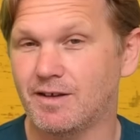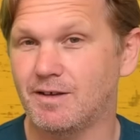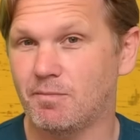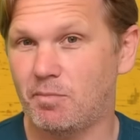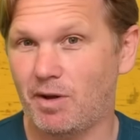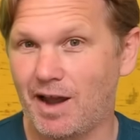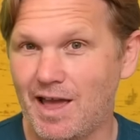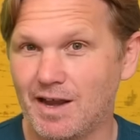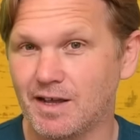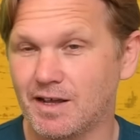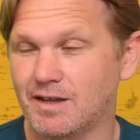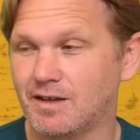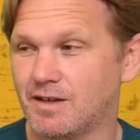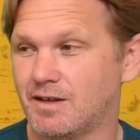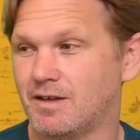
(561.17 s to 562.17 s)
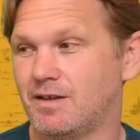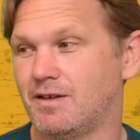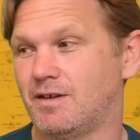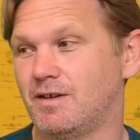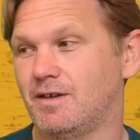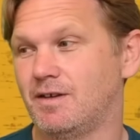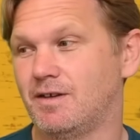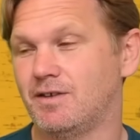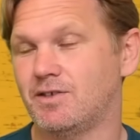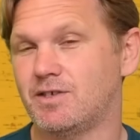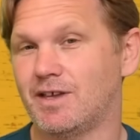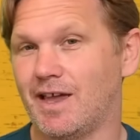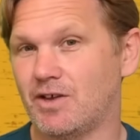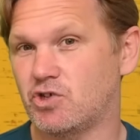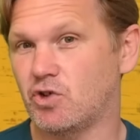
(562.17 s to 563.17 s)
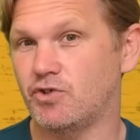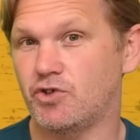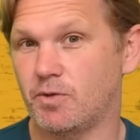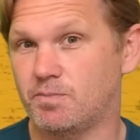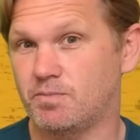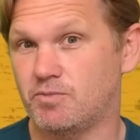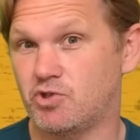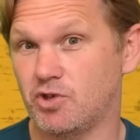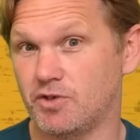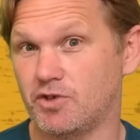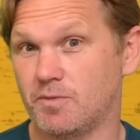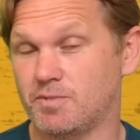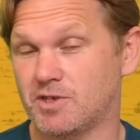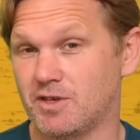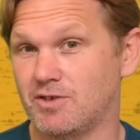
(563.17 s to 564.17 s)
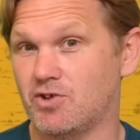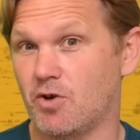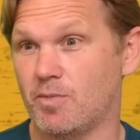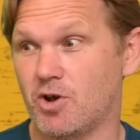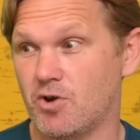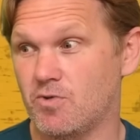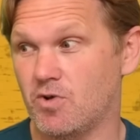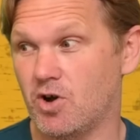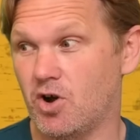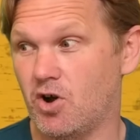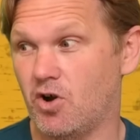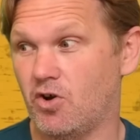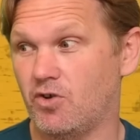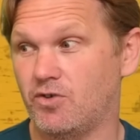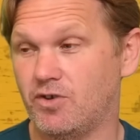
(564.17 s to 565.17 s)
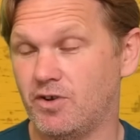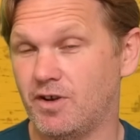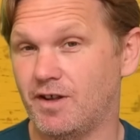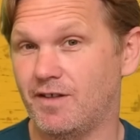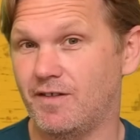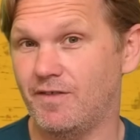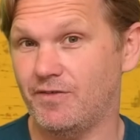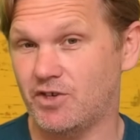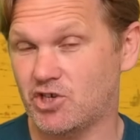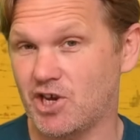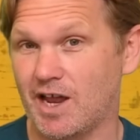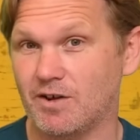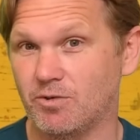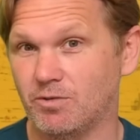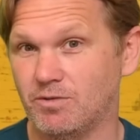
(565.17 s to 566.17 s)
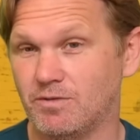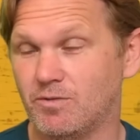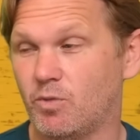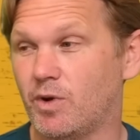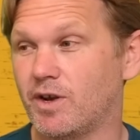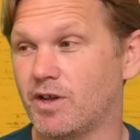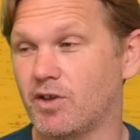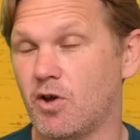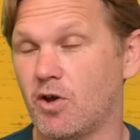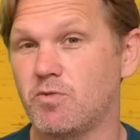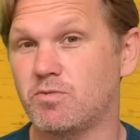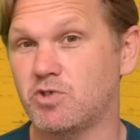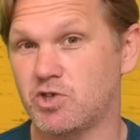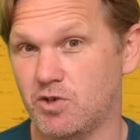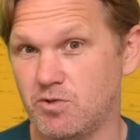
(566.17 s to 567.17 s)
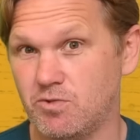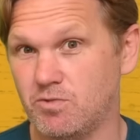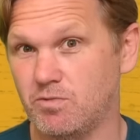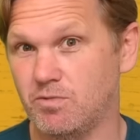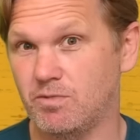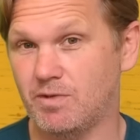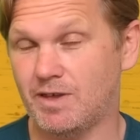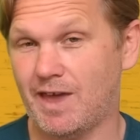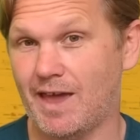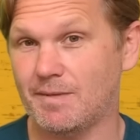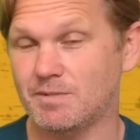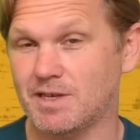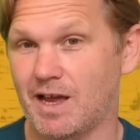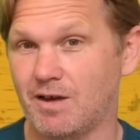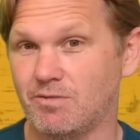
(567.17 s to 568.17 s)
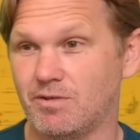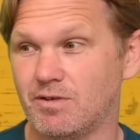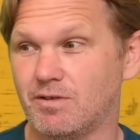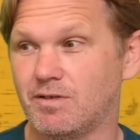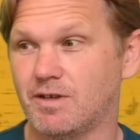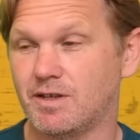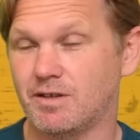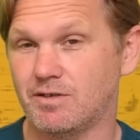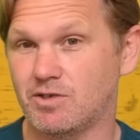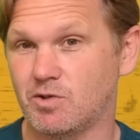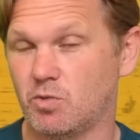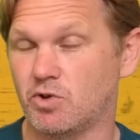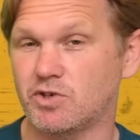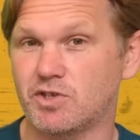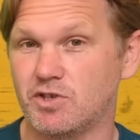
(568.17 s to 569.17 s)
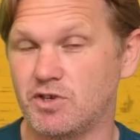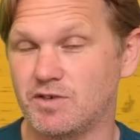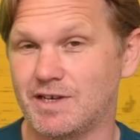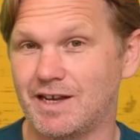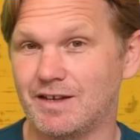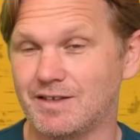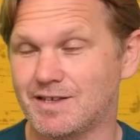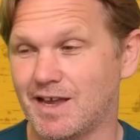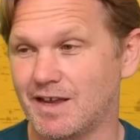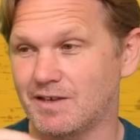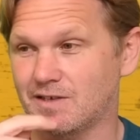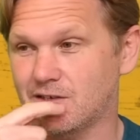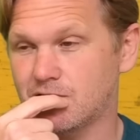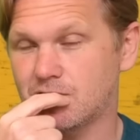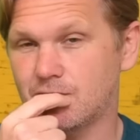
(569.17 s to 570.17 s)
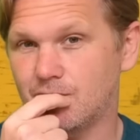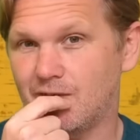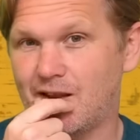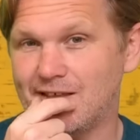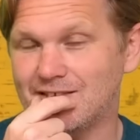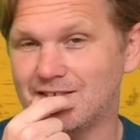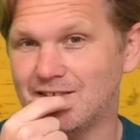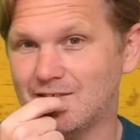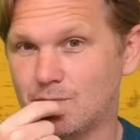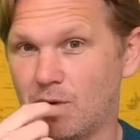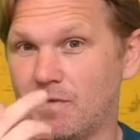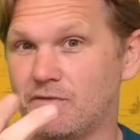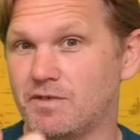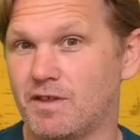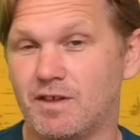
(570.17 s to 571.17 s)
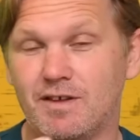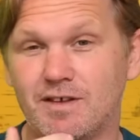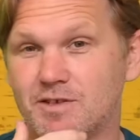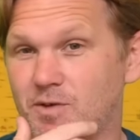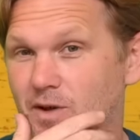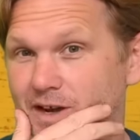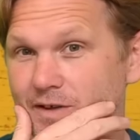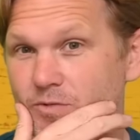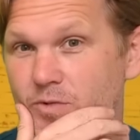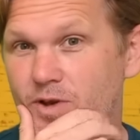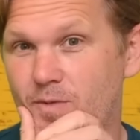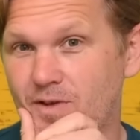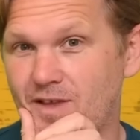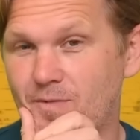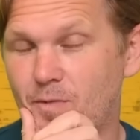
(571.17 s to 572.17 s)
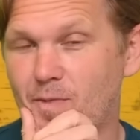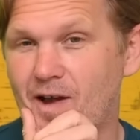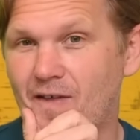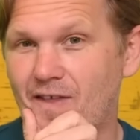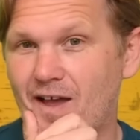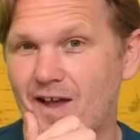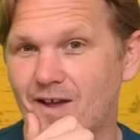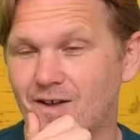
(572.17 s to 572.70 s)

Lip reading: planning to get John Dobson, Dobbo, on the channel when I go to Cape Town to watch the New Zealand tests later this month, so I can have a word with him about that.